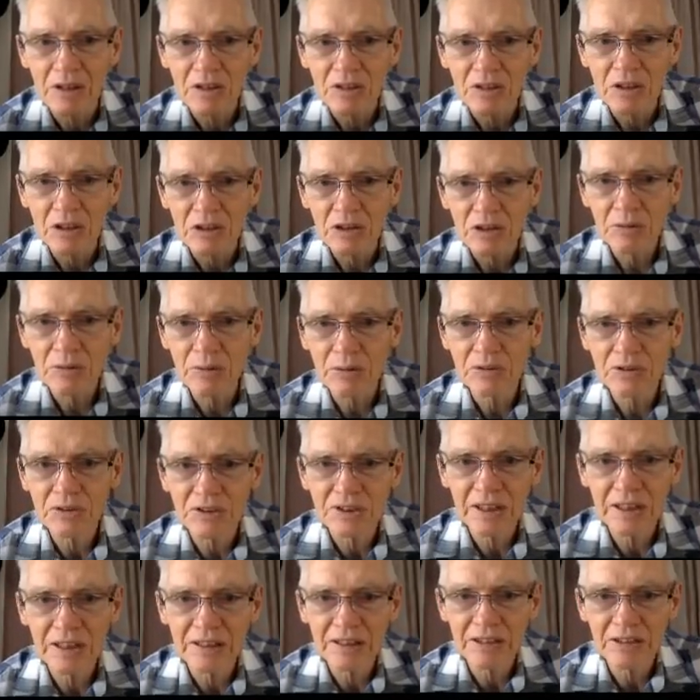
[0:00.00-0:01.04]
So you will
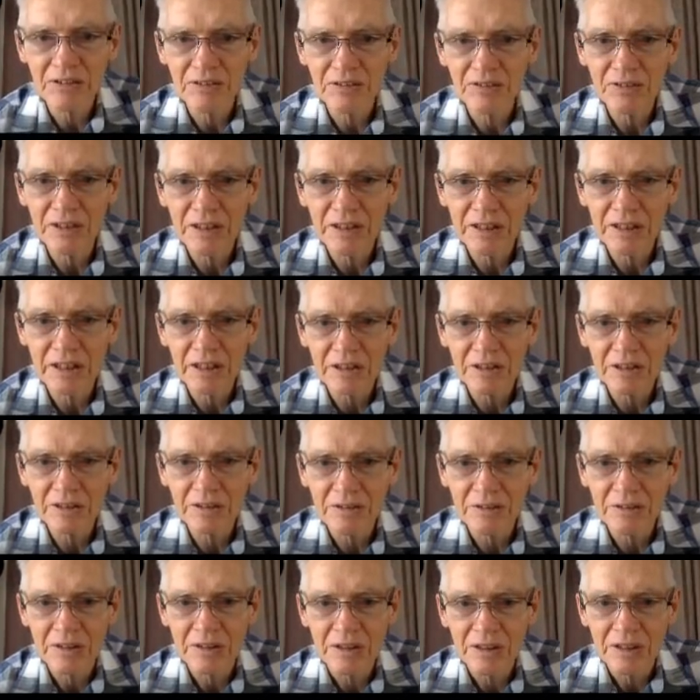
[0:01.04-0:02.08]
see this video,
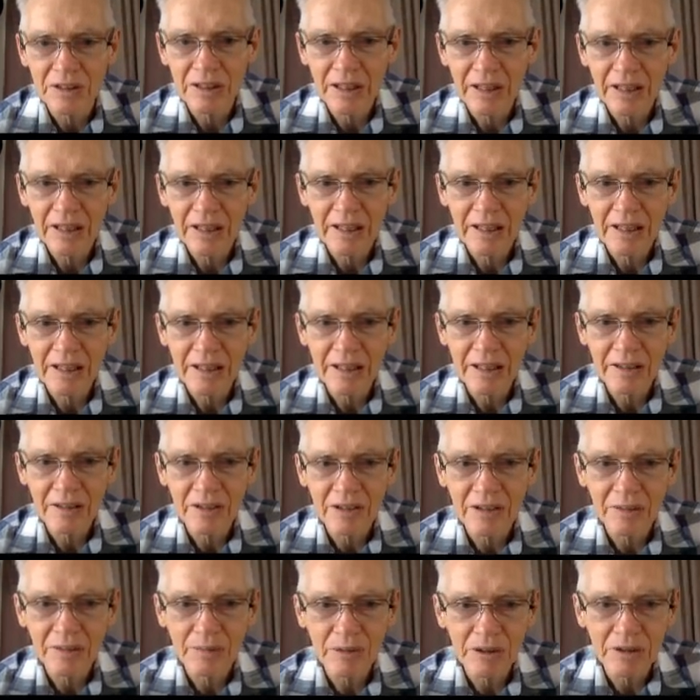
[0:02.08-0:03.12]
and
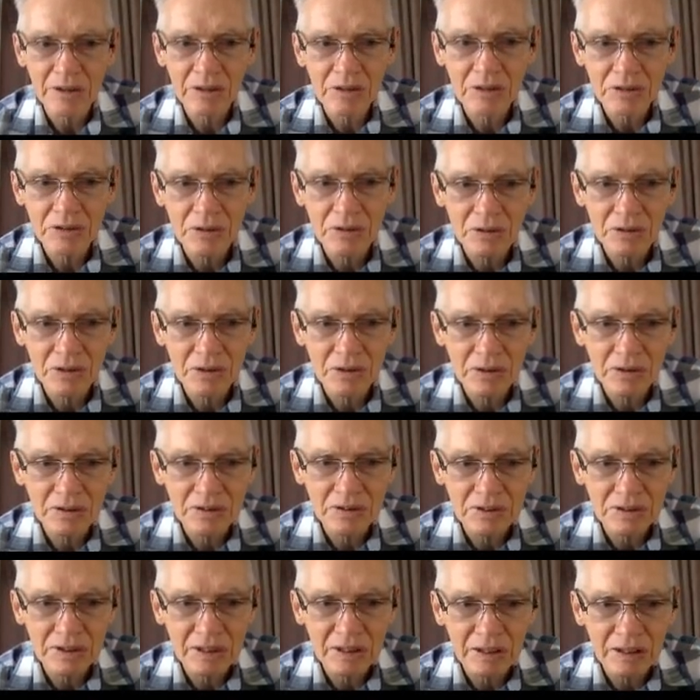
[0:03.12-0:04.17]
I'm going to turn the
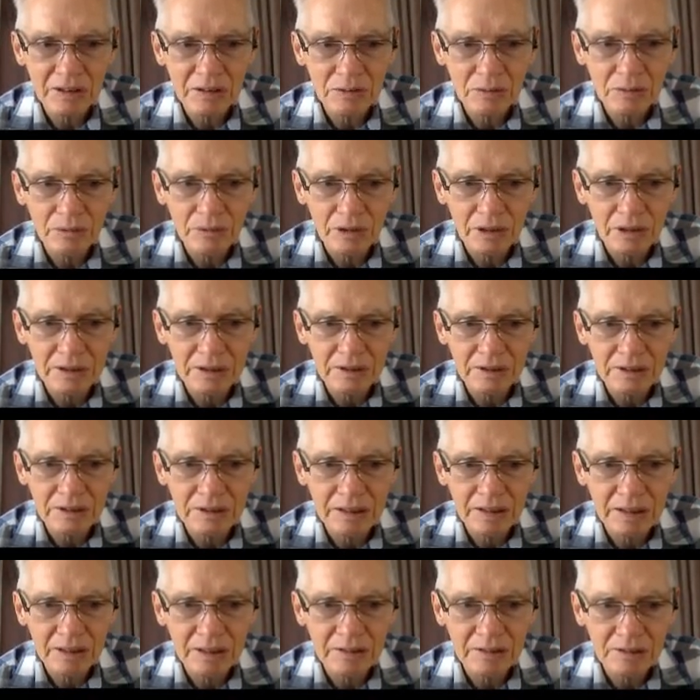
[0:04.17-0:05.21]
sound right
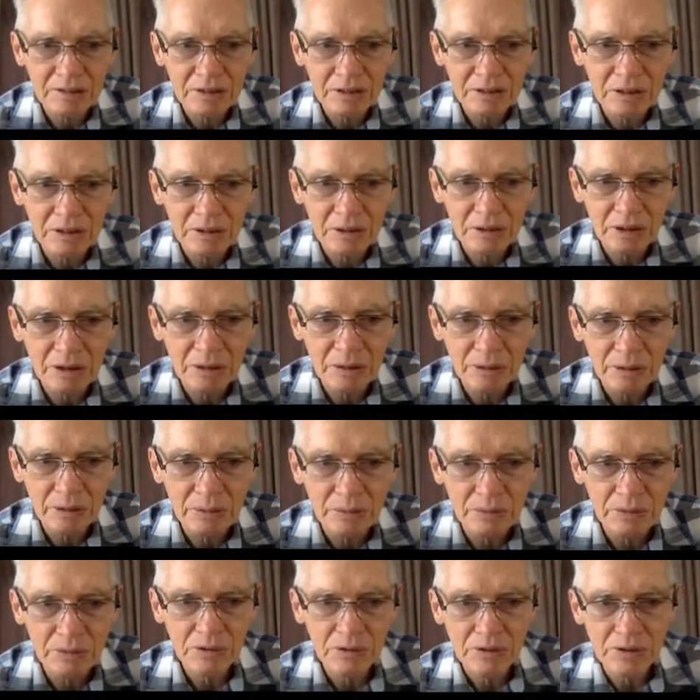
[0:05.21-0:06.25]
down, so I will
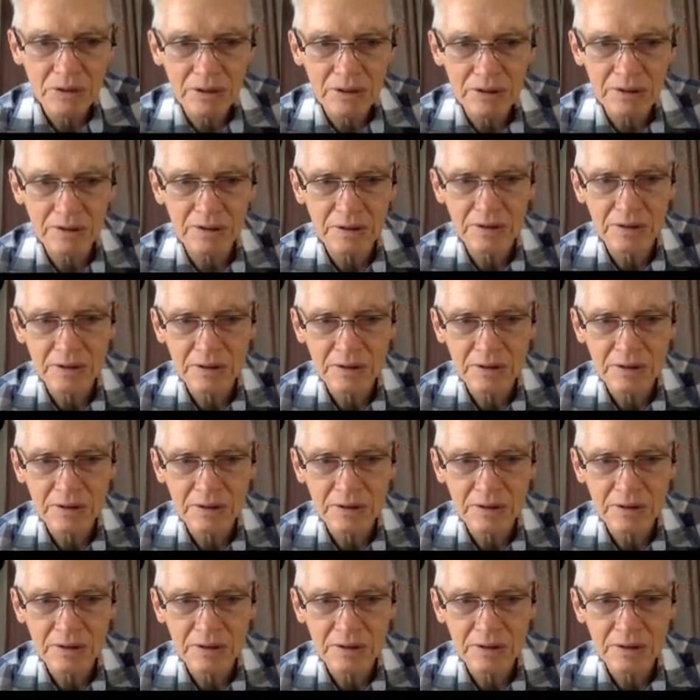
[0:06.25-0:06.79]
mute it.